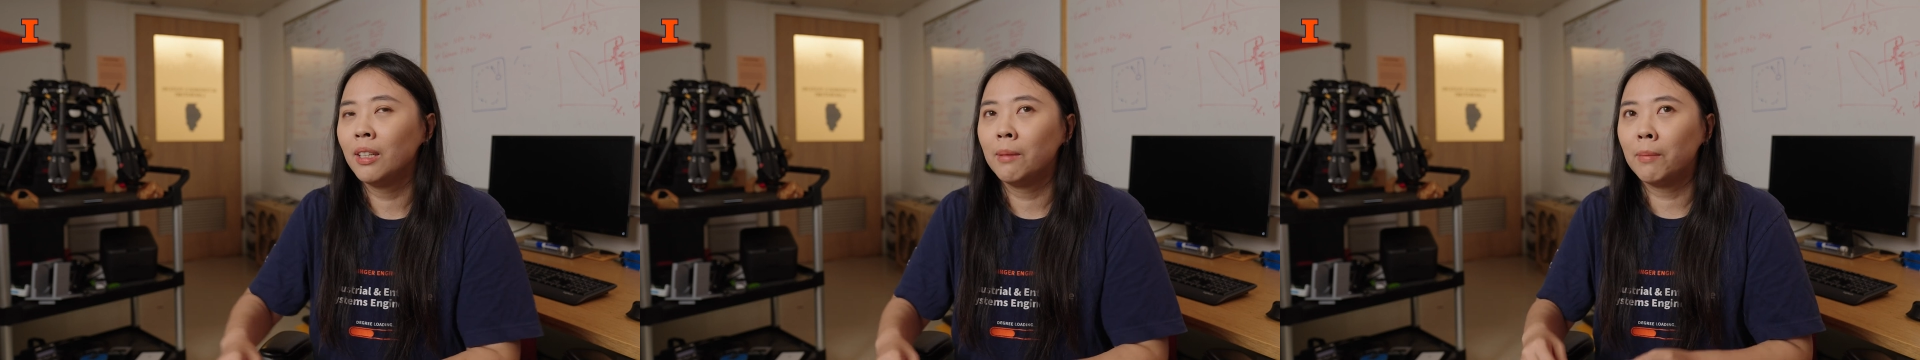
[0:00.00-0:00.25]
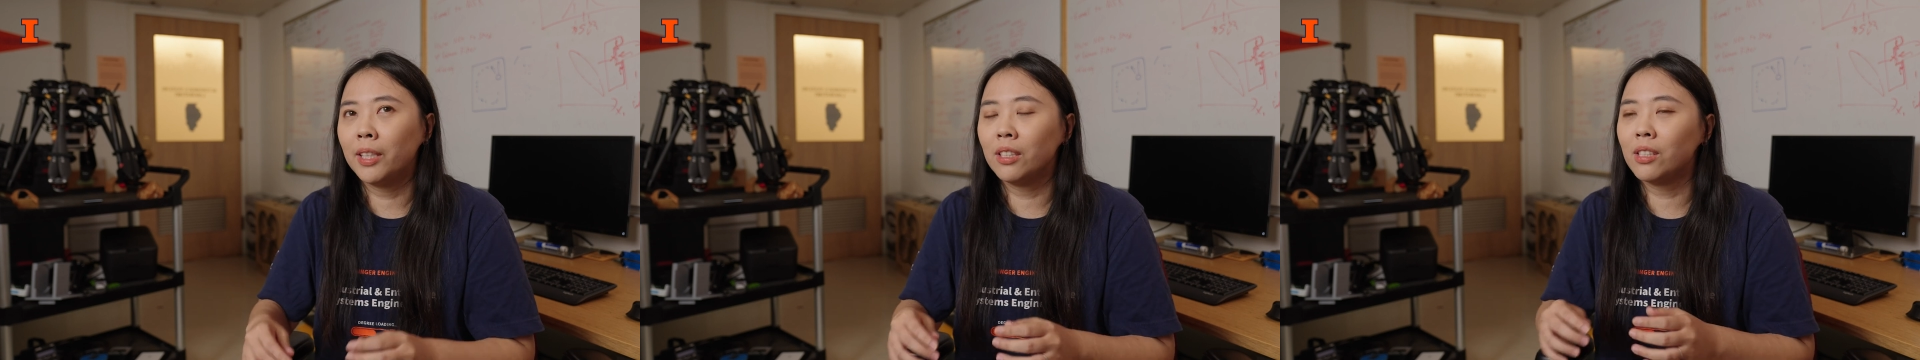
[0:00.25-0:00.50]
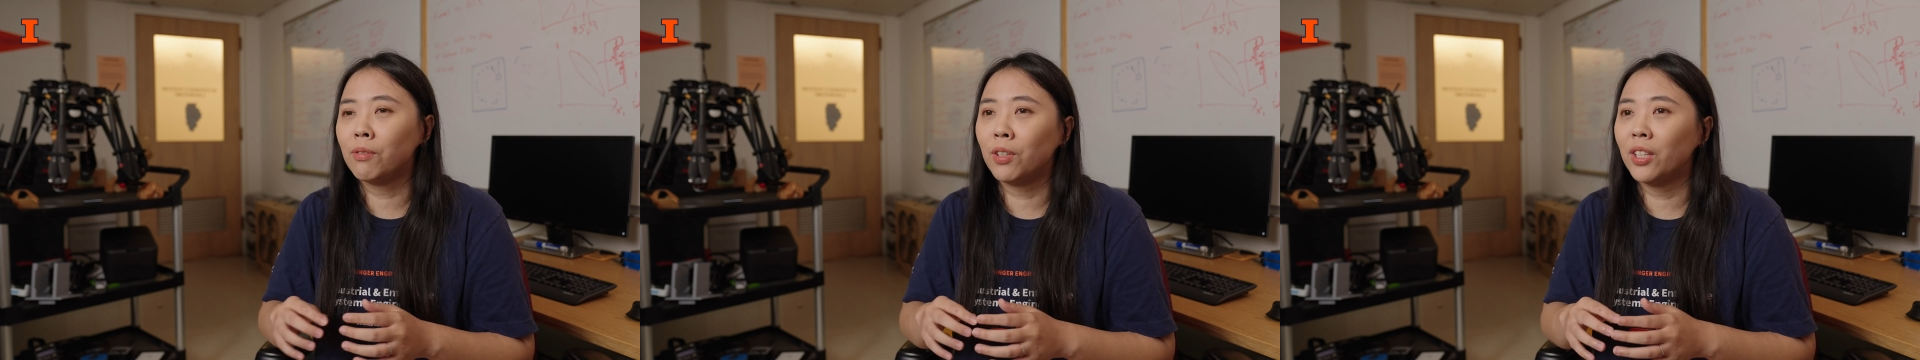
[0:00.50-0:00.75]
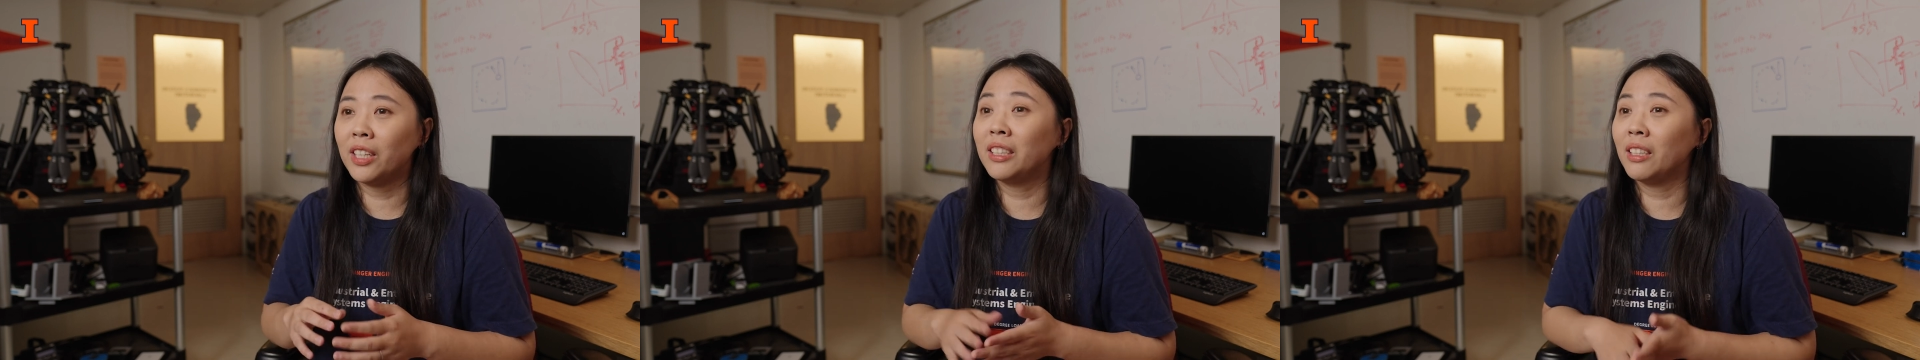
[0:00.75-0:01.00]
but it's
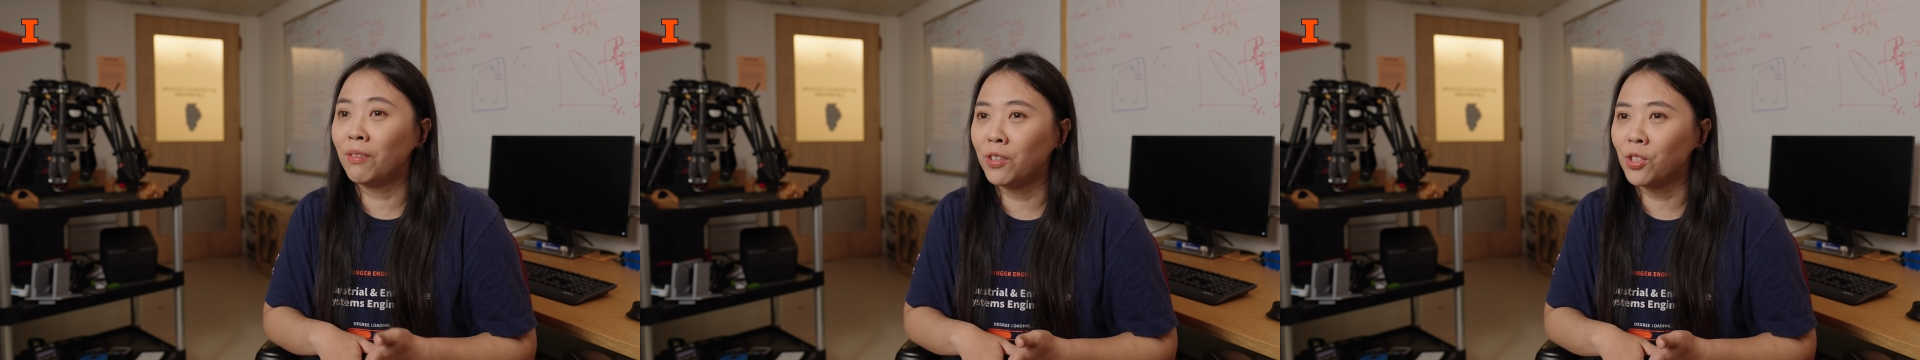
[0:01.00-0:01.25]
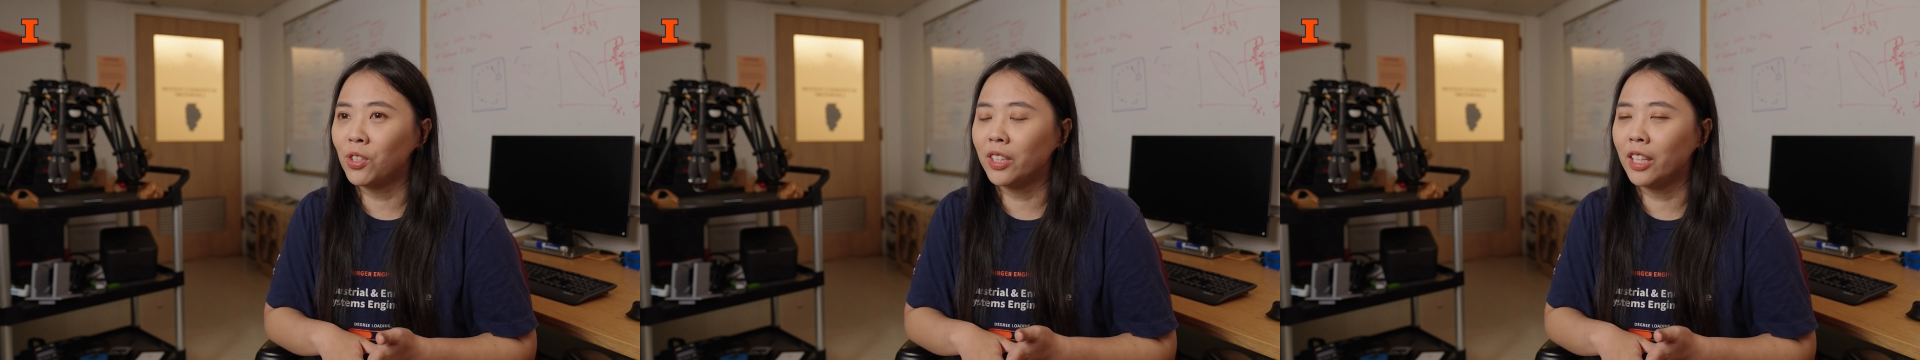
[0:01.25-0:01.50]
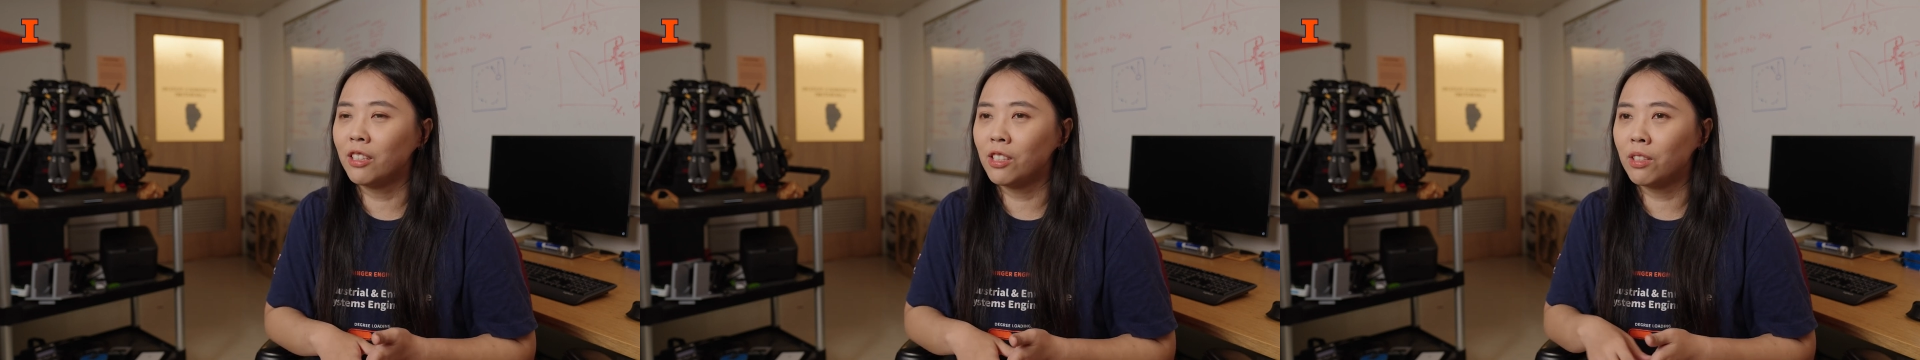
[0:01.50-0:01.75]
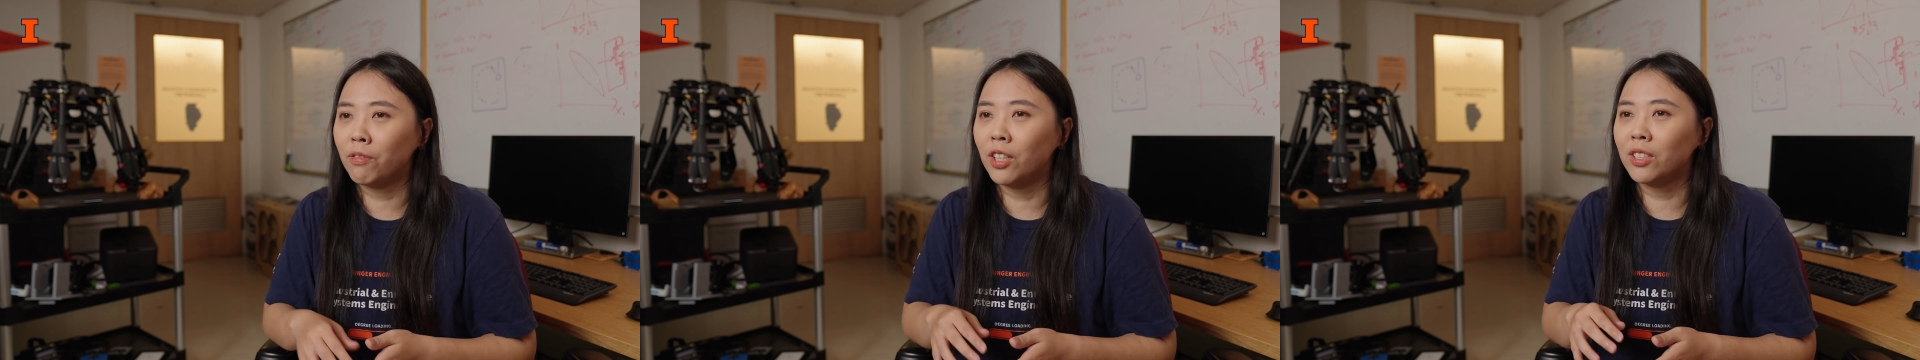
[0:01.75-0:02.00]
very inefficient and
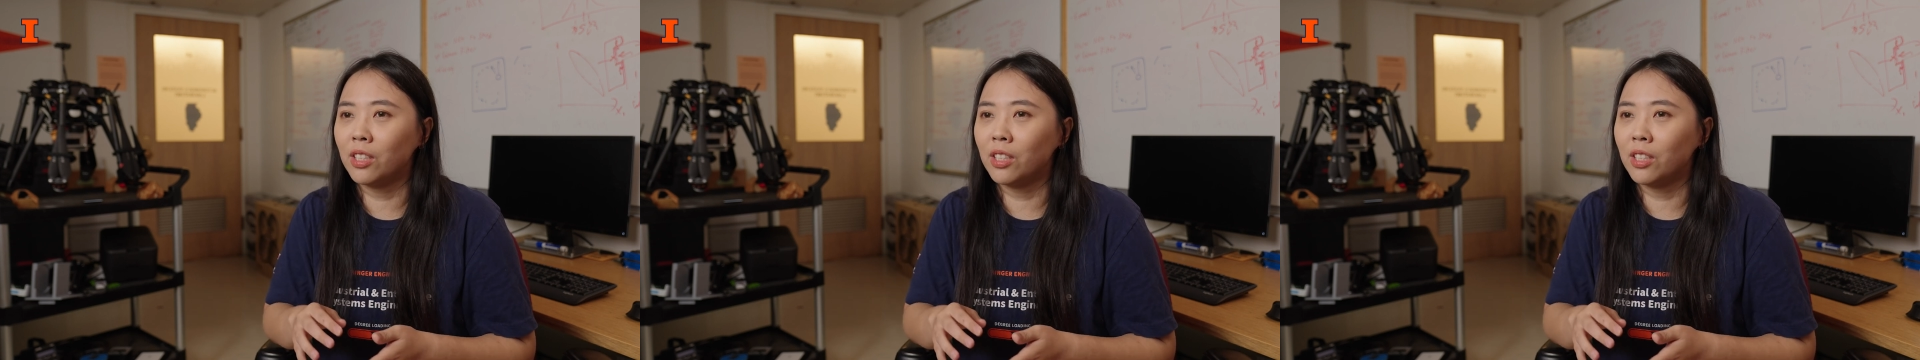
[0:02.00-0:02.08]
it's very